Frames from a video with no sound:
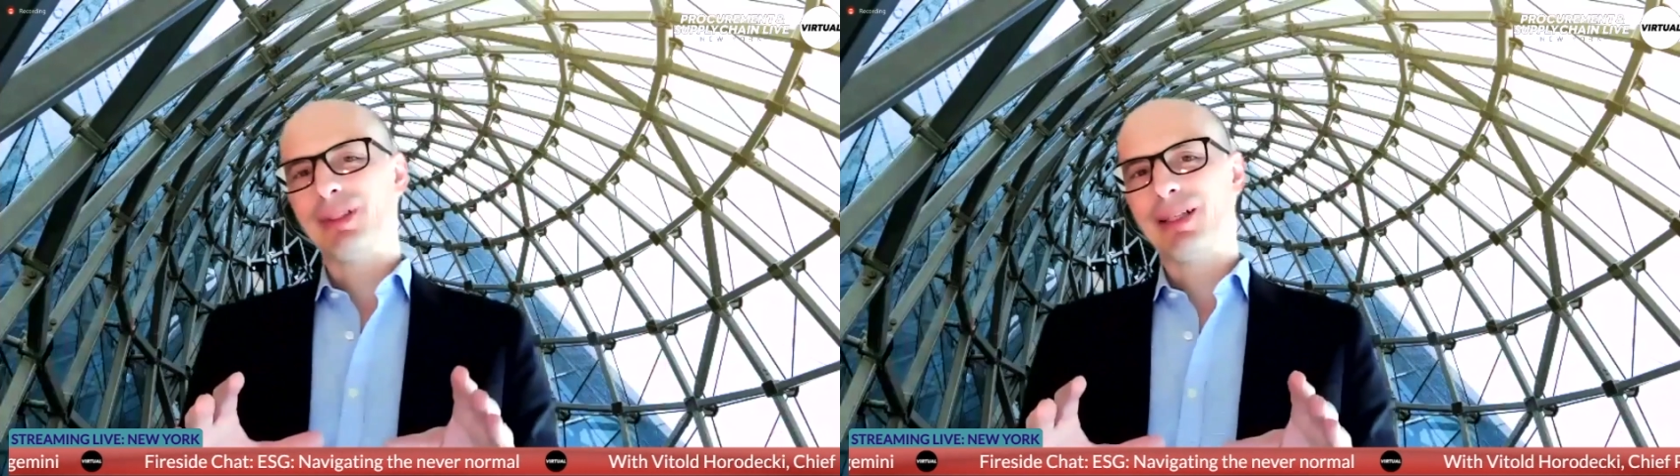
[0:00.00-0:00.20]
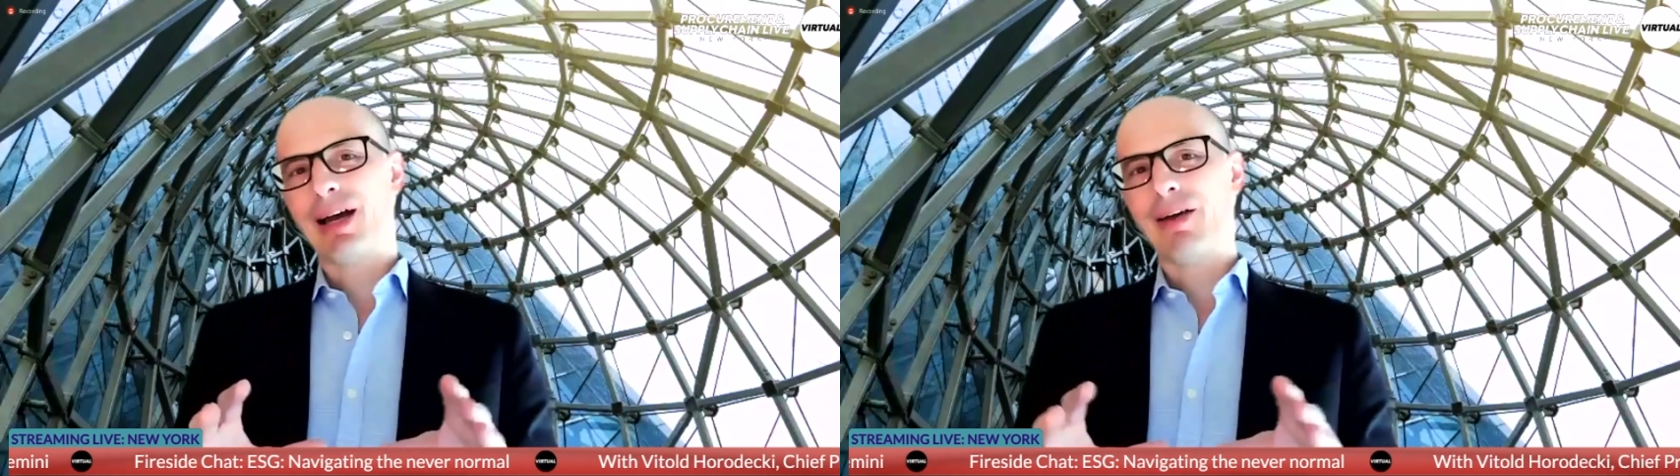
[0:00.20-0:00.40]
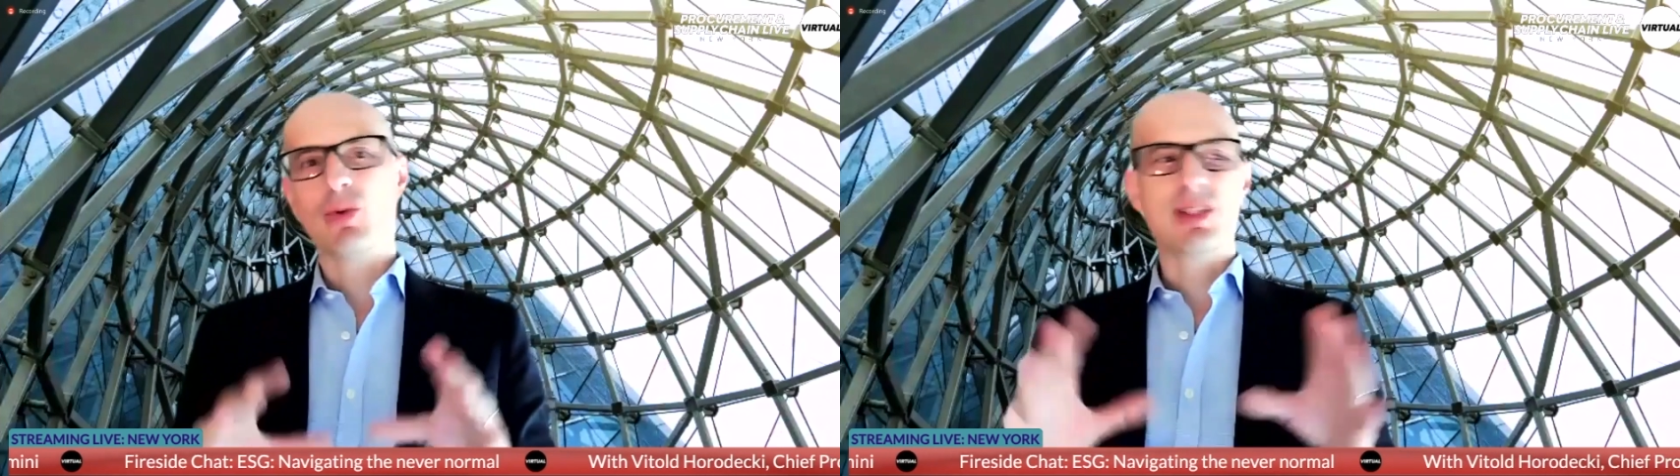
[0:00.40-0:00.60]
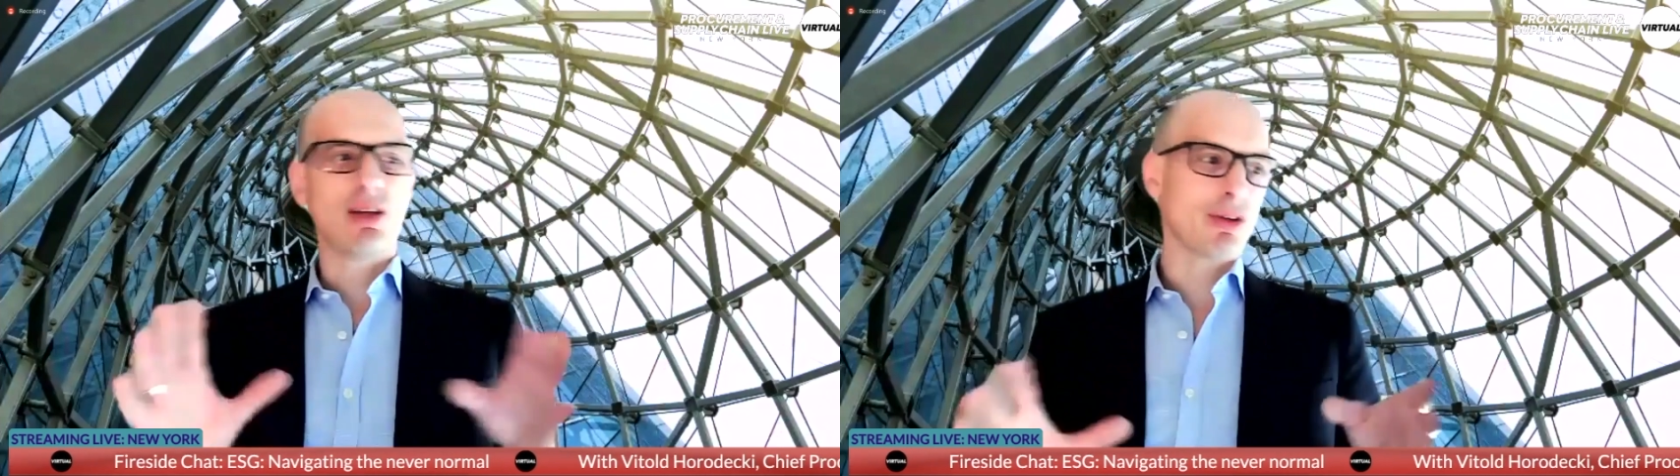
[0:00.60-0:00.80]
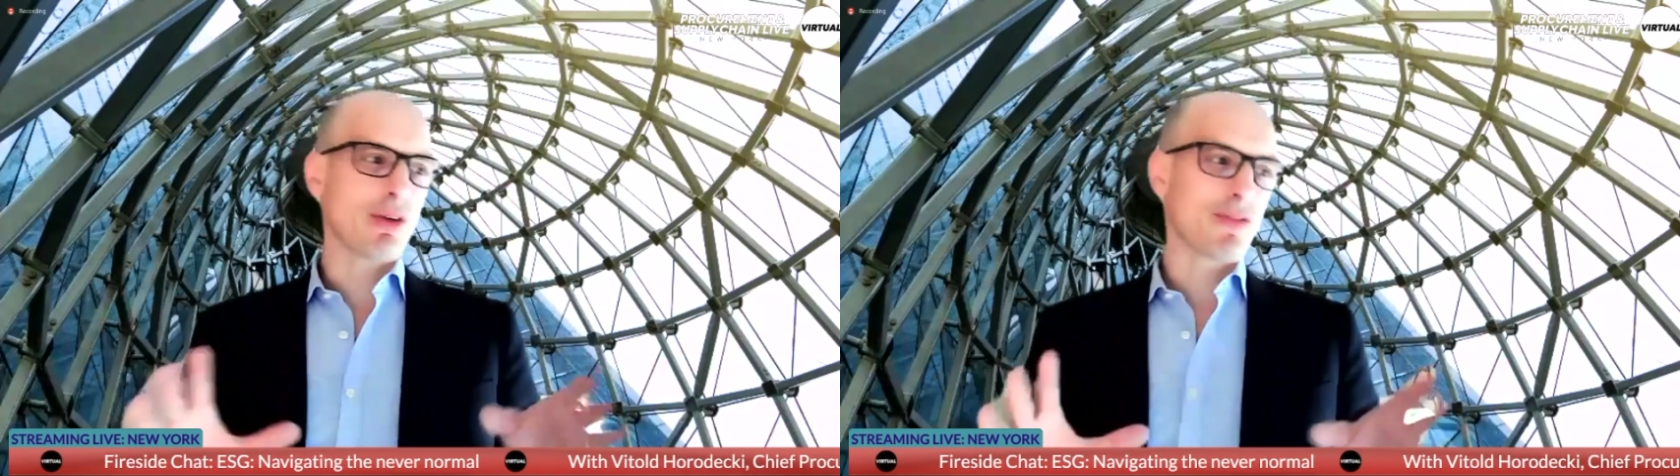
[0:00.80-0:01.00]
I've not seen a
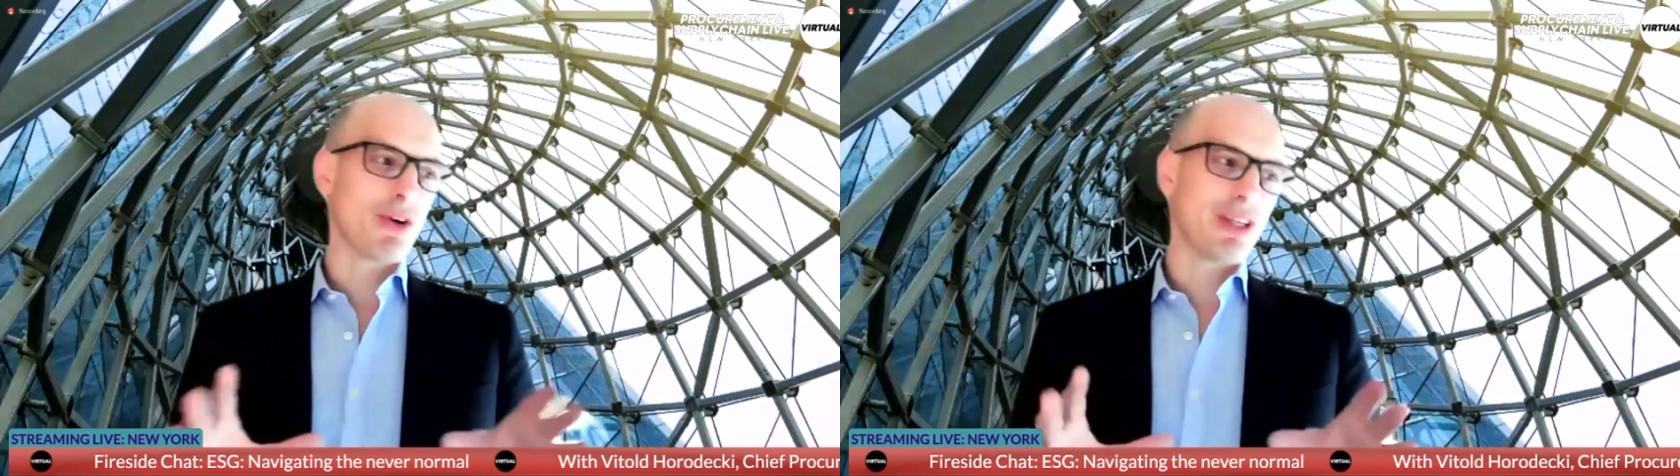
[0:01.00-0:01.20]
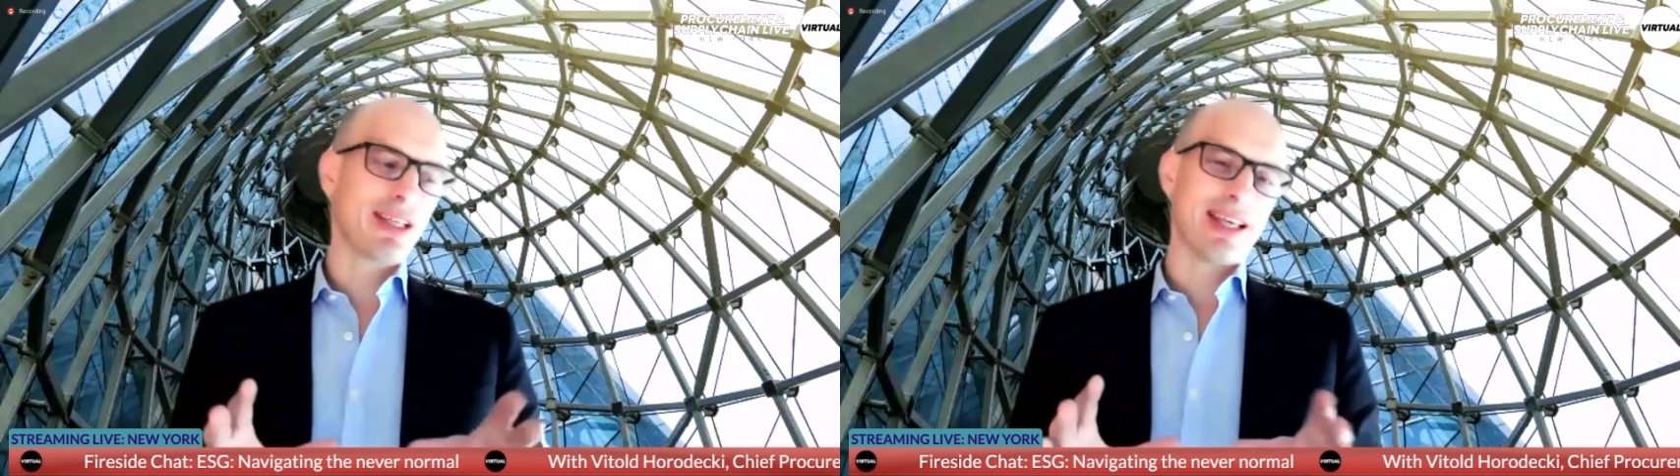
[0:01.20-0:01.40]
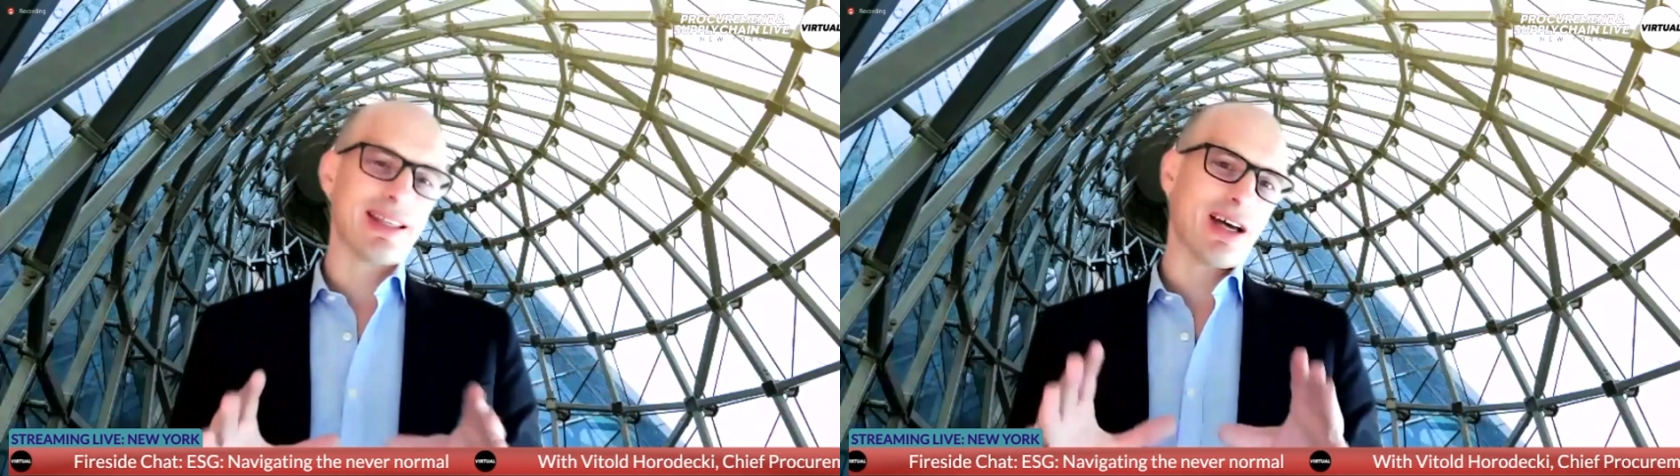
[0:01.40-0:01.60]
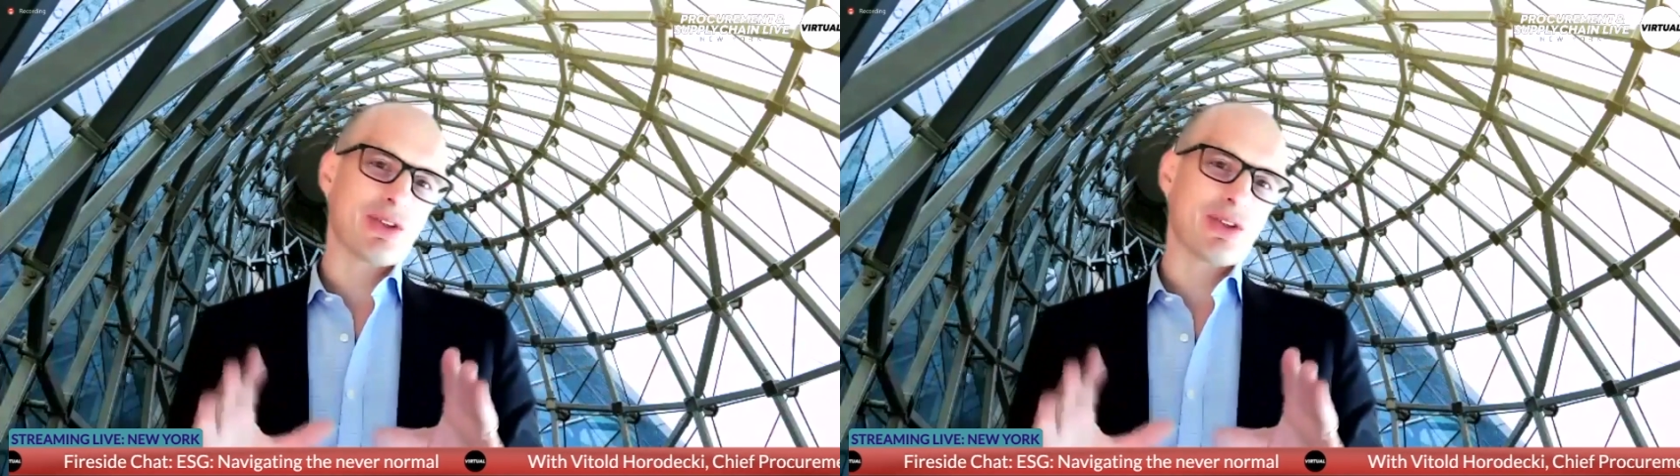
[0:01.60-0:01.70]
lot of colleagues that are